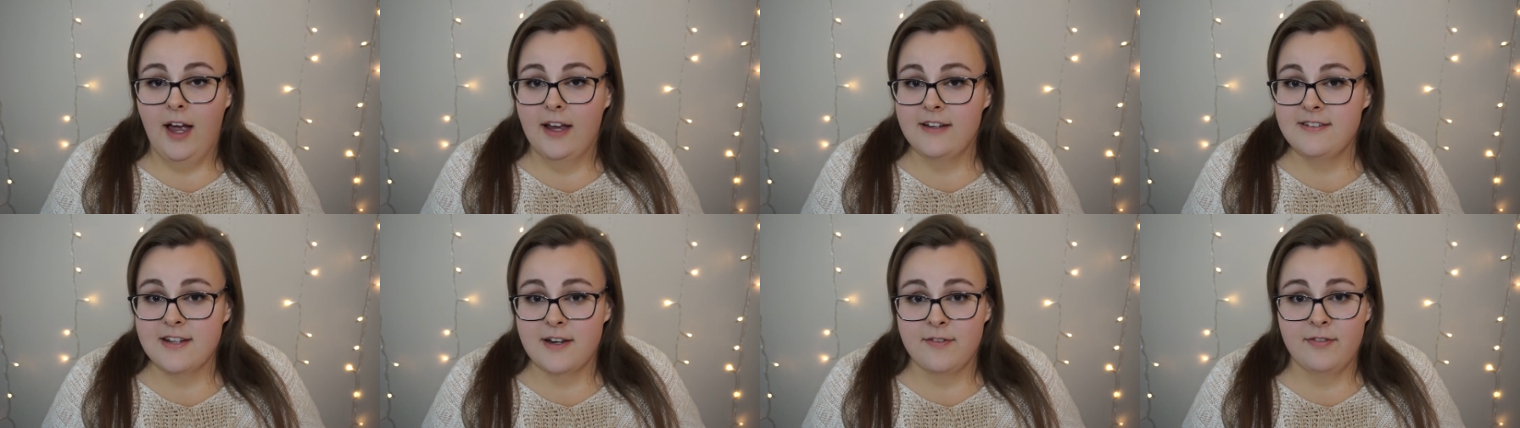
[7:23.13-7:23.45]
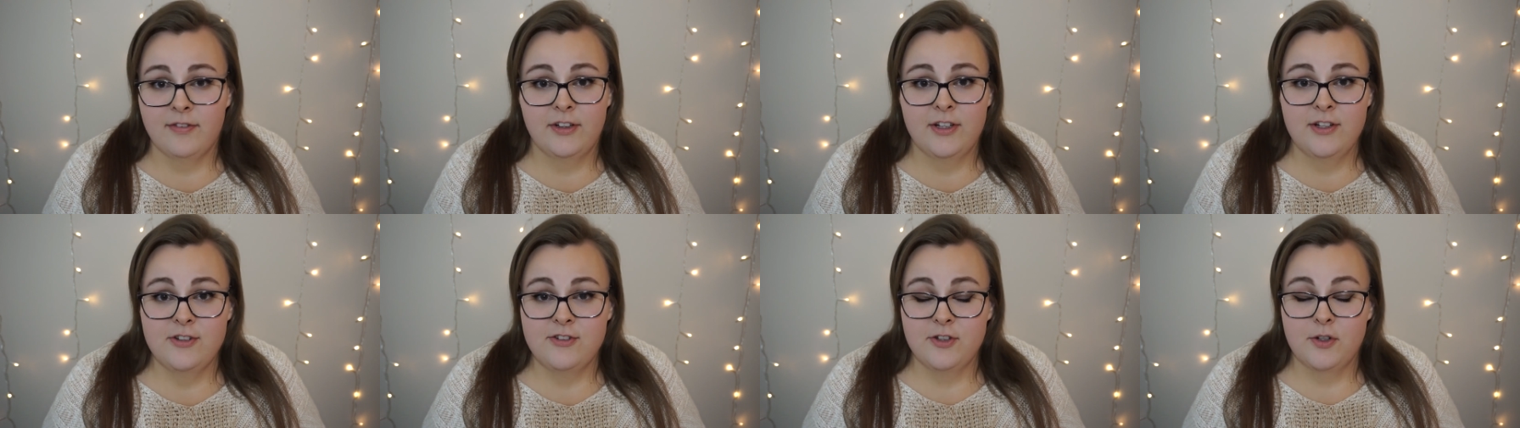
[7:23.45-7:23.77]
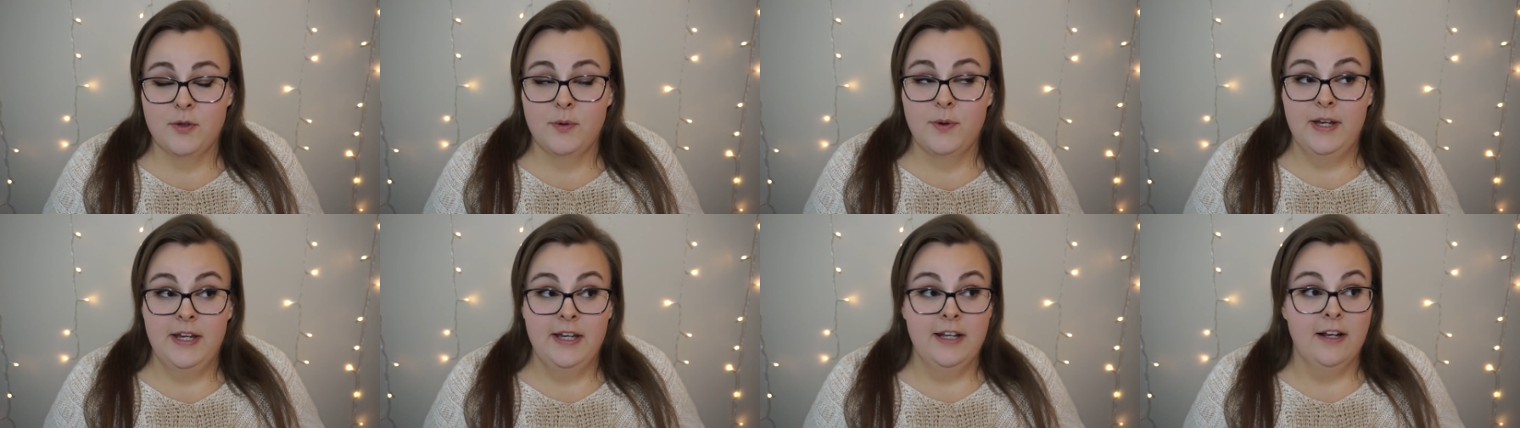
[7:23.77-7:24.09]
I definitely
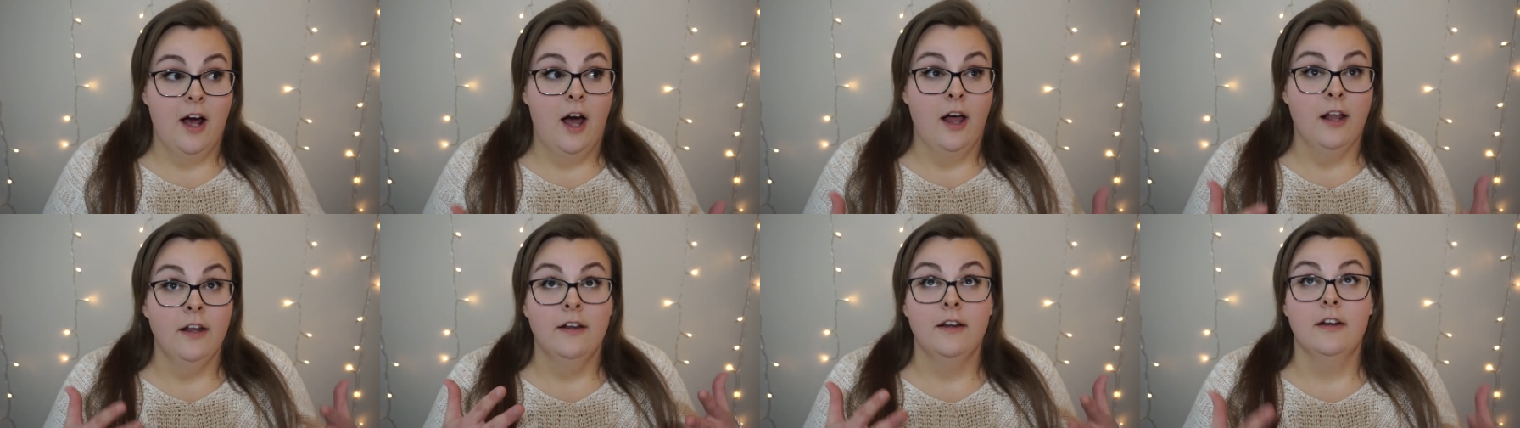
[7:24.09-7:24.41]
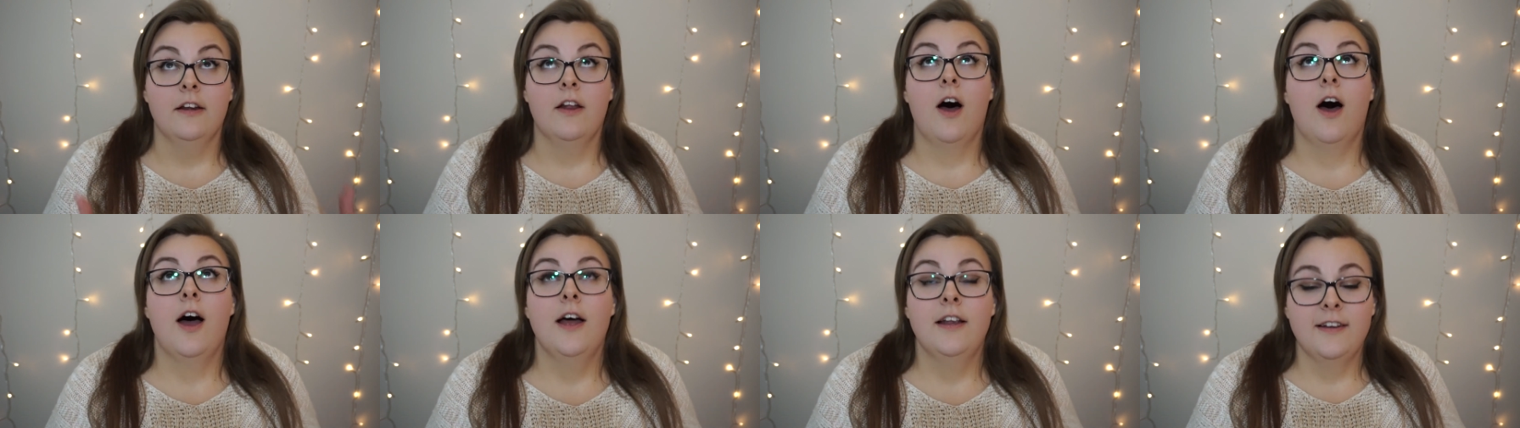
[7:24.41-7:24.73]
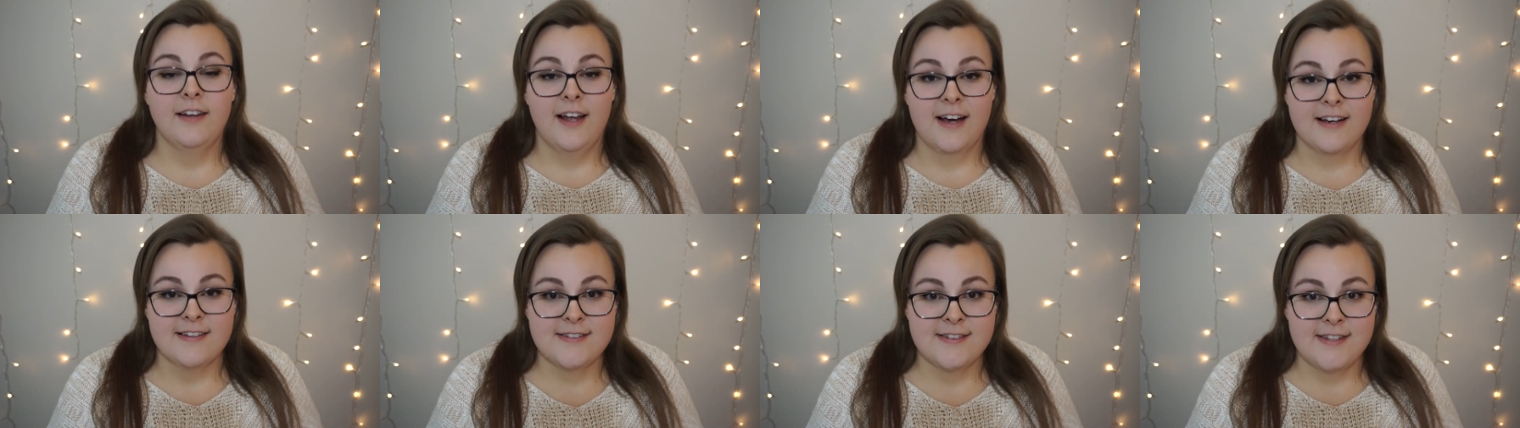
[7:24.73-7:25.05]
do eat a lot
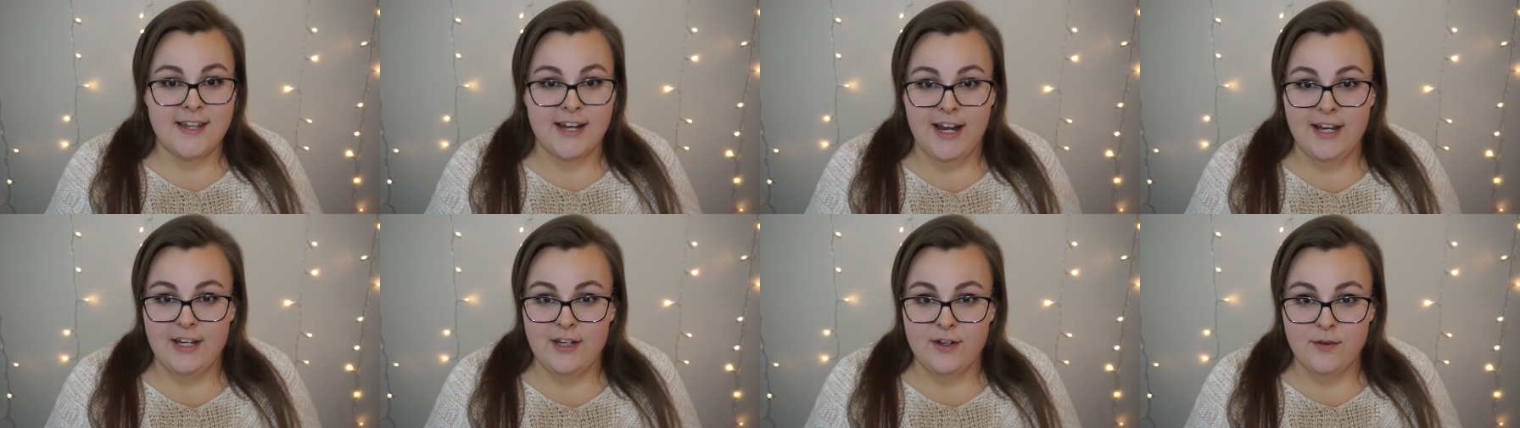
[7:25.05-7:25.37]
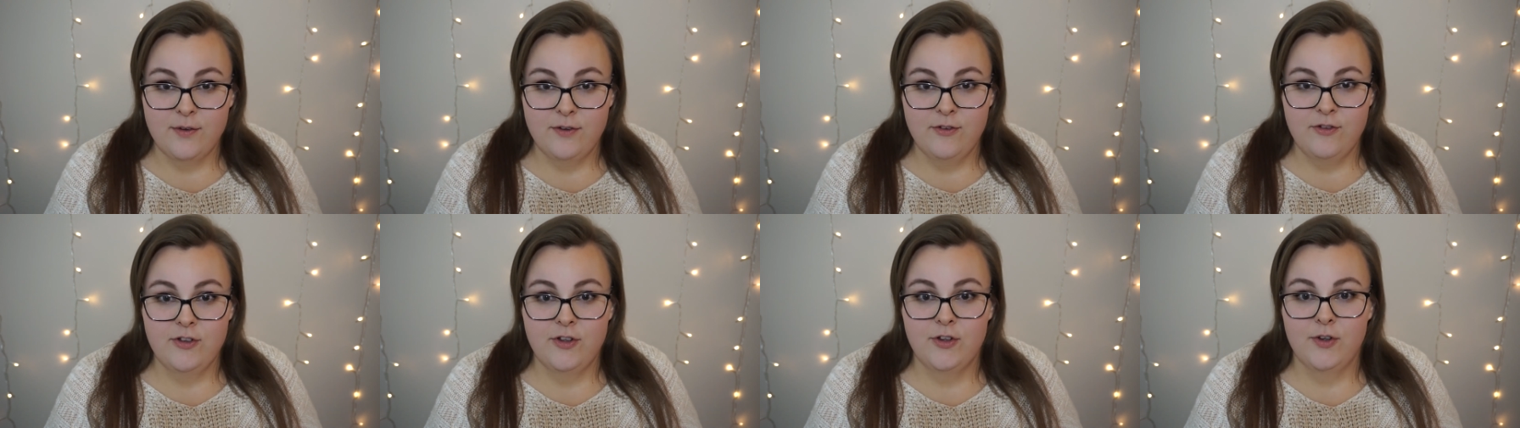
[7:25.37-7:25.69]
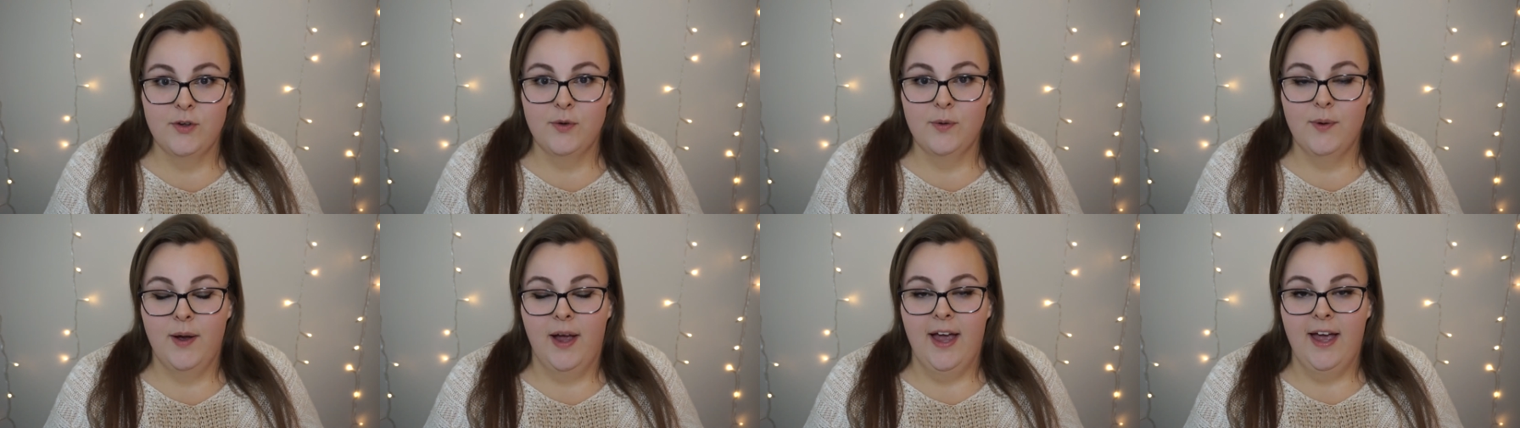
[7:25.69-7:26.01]
less than I used
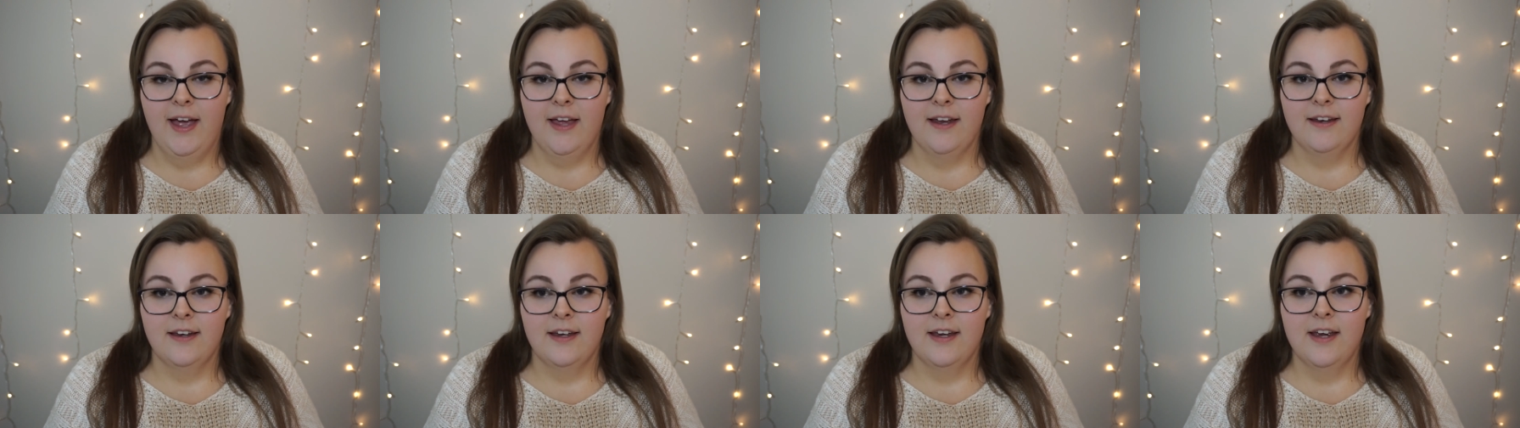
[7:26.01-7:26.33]
to, and